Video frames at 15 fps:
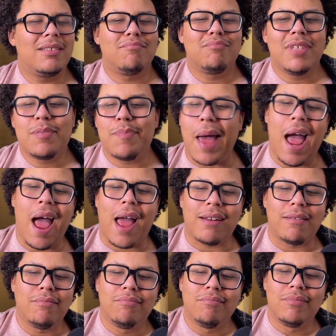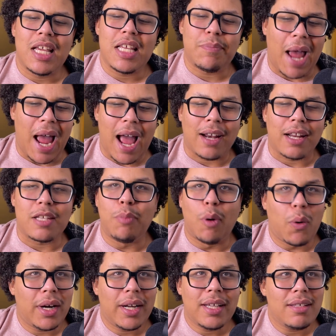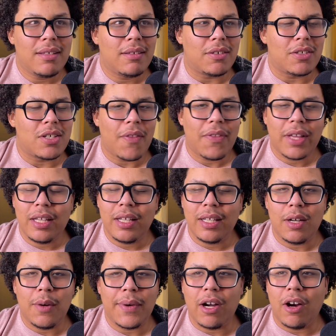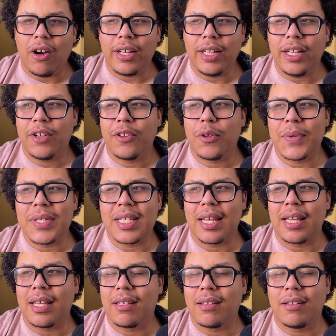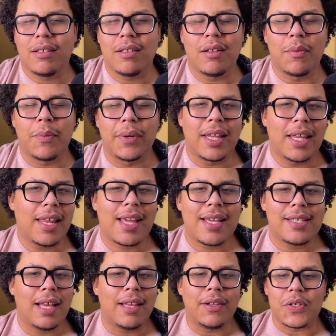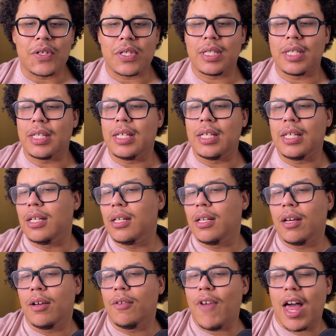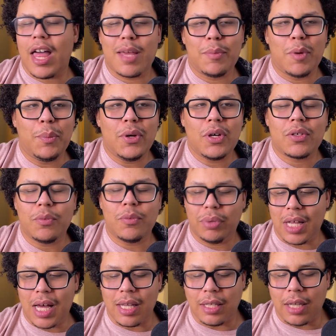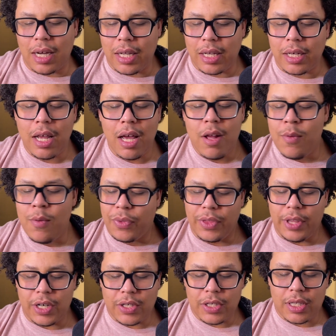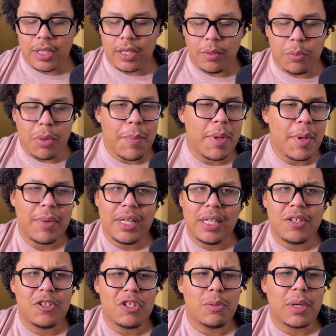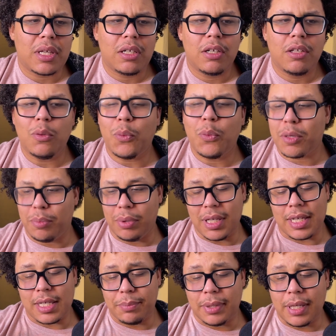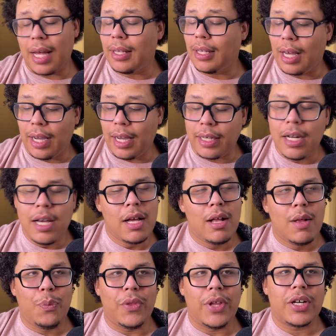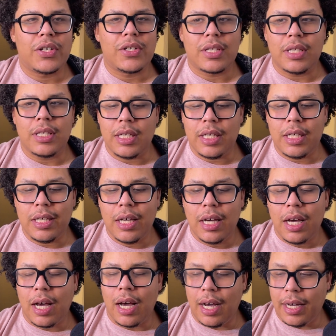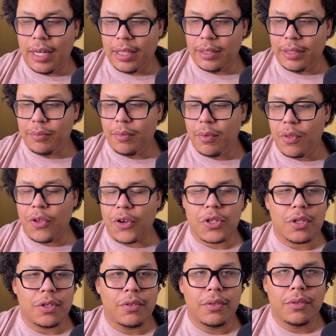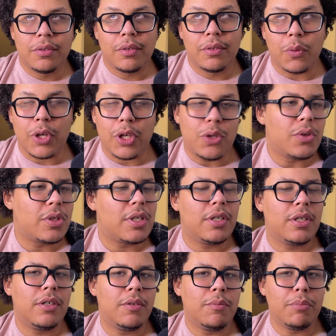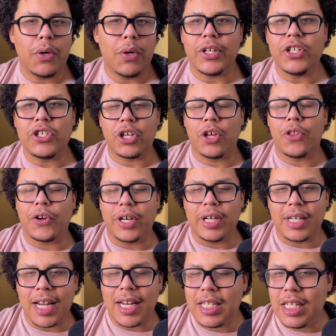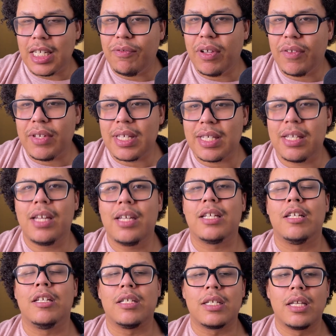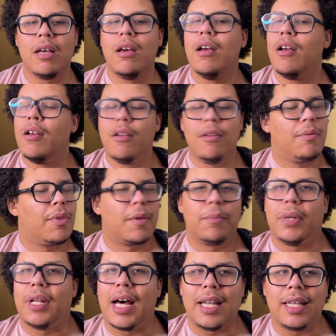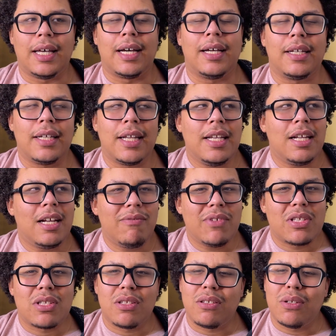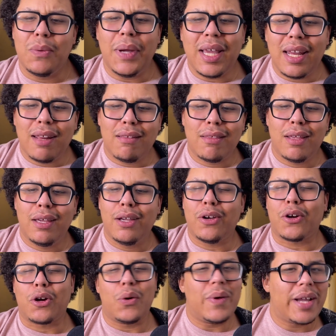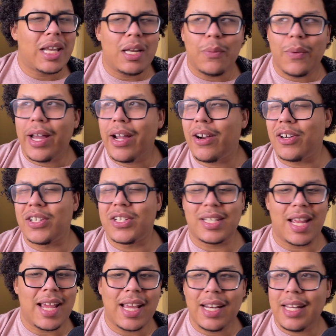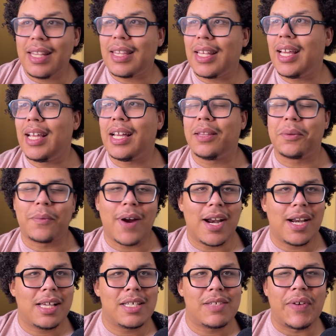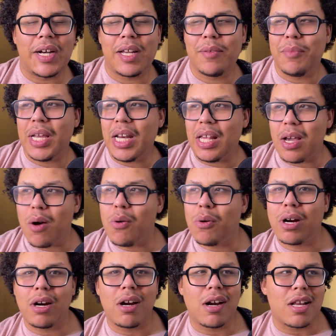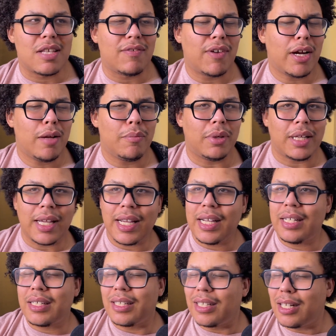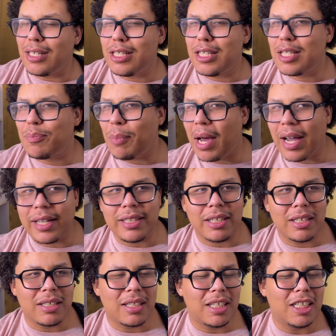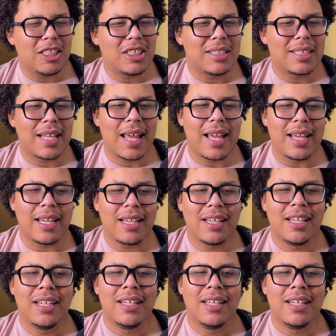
it's bad. It's bad. It's boring. There's nothing going on here. There was like, like I said, there's the valuable book plot line. There's the women being disrespected in the workplace plot line. There's the, we used to bone each other in 1950s London's plot line, and none of it's doing anything or going anywhere or saying anything. And the writing is very mediocre and it's very bland and uninspired. And it's just like,